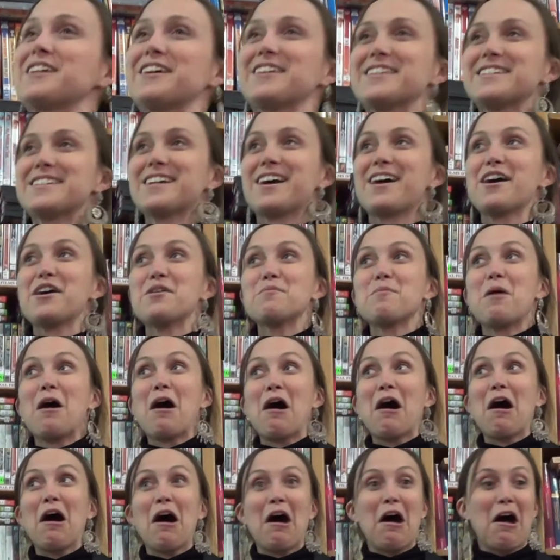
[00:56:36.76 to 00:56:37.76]
out of time.
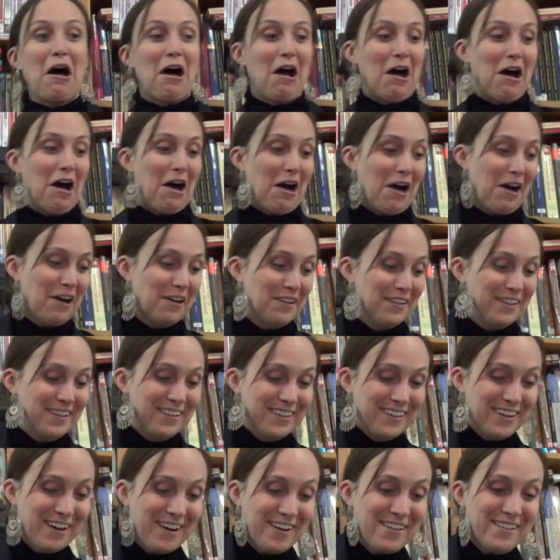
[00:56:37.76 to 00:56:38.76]

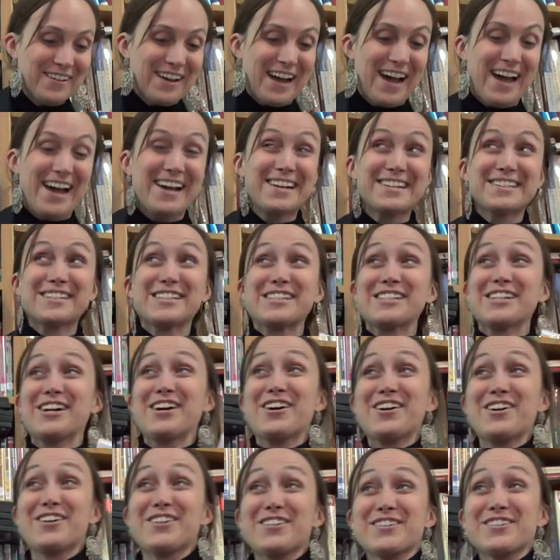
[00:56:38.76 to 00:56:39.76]
Okay,
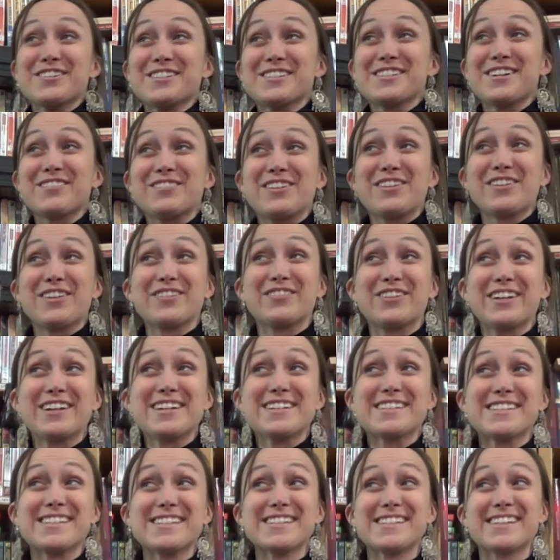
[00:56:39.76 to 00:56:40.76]
so some of the
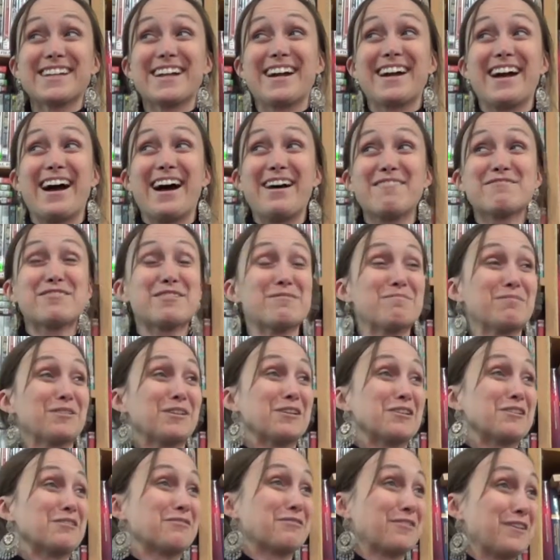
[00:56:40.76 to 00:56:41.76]
places that I have them
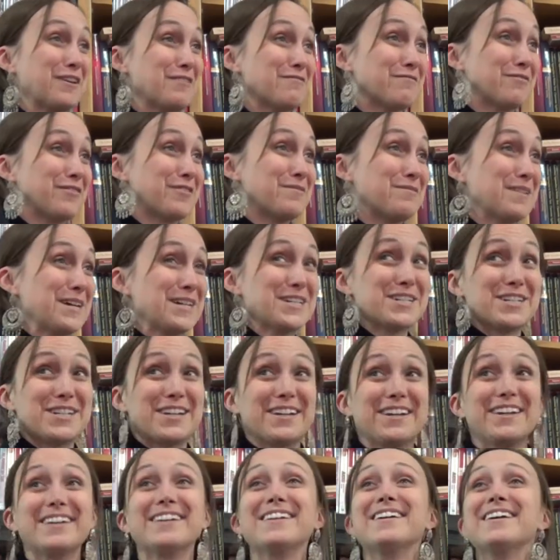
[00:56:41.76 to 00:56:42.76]
look for
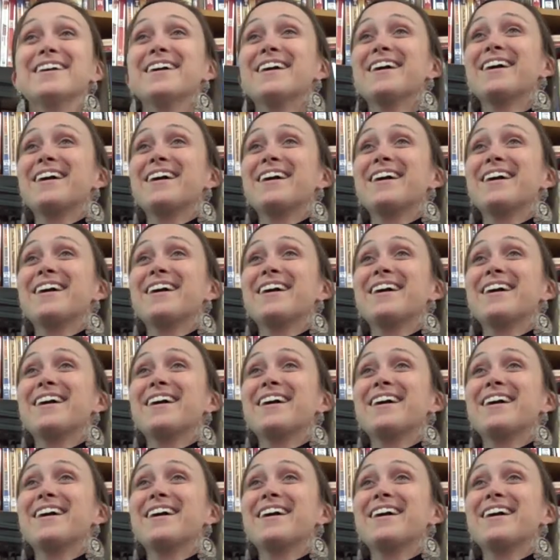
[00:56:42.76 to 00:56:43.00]
information.